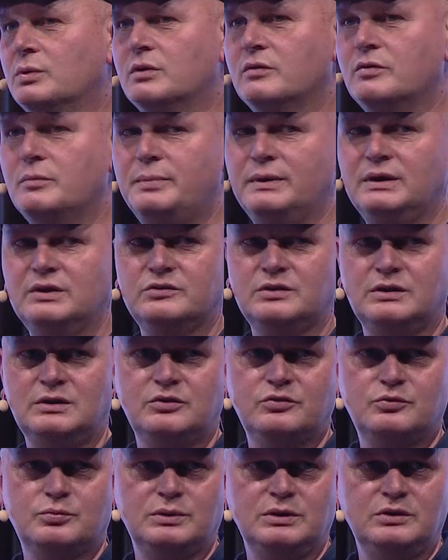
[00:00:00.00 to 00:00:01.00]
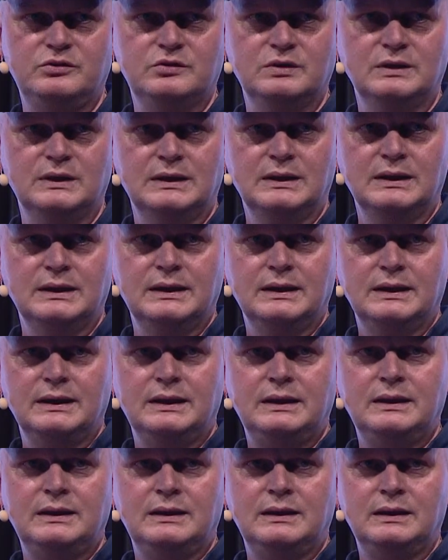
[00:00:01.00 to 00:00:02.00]
of the biggest industries
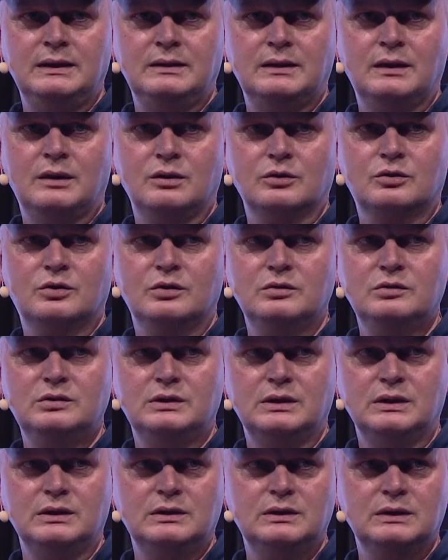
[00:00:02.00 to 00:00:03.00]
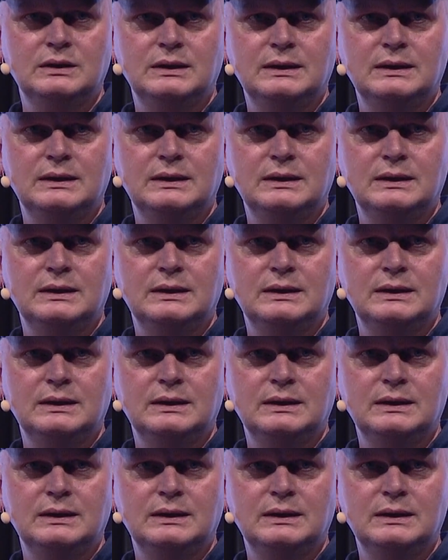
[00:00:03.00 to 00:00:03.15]
in our continent.